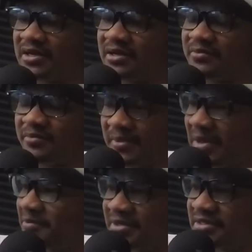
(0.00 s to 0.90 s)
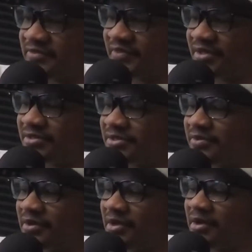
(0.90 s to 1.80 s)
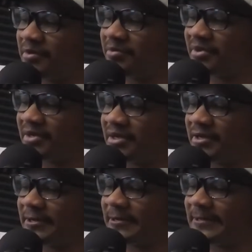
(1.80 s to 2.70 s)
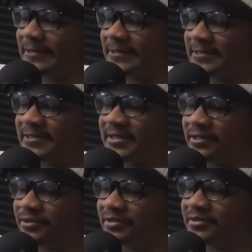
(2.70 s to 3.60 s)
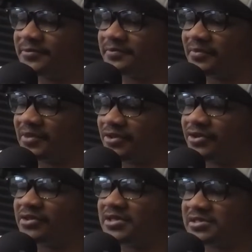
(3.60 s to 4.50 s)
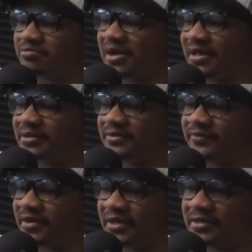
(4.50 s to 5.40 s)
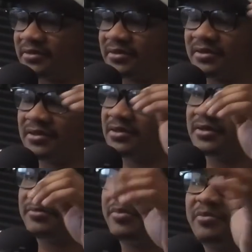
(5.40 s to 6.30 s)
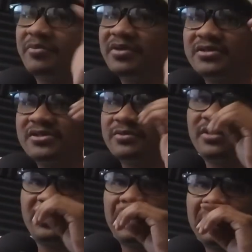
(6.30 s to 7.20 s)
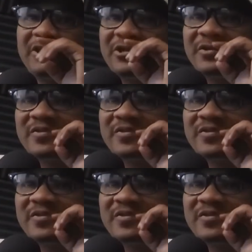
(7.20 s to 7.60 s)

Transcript: he might have been undefeated too. But he looked good despite the fucking people being like, just